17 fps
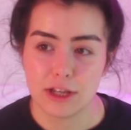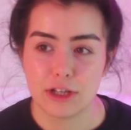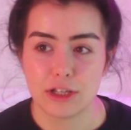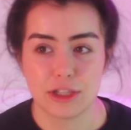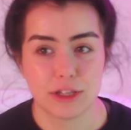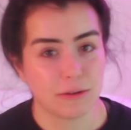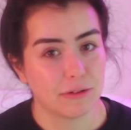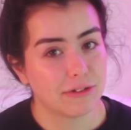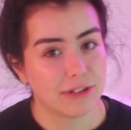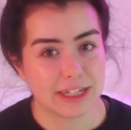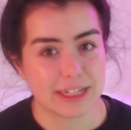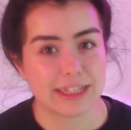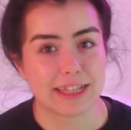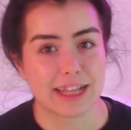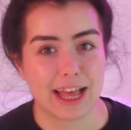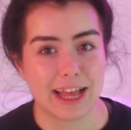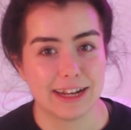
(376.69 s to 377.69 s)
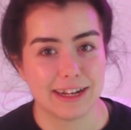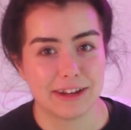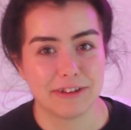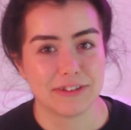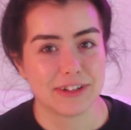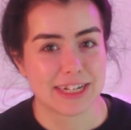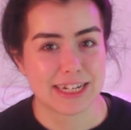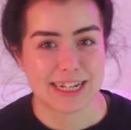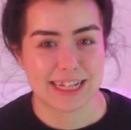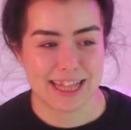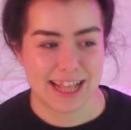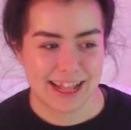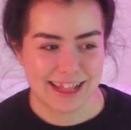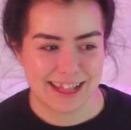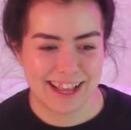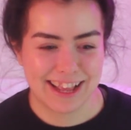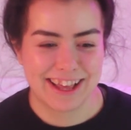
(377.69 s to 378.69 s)
So I already did that
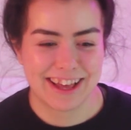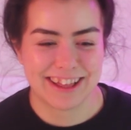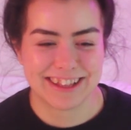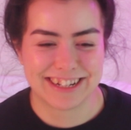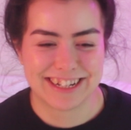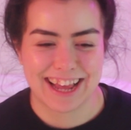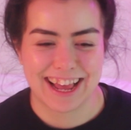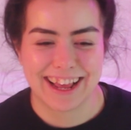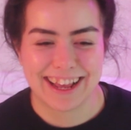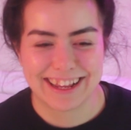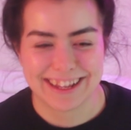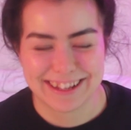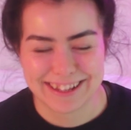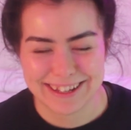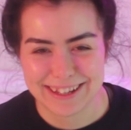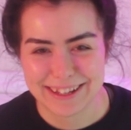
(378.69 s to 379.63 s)
the other day.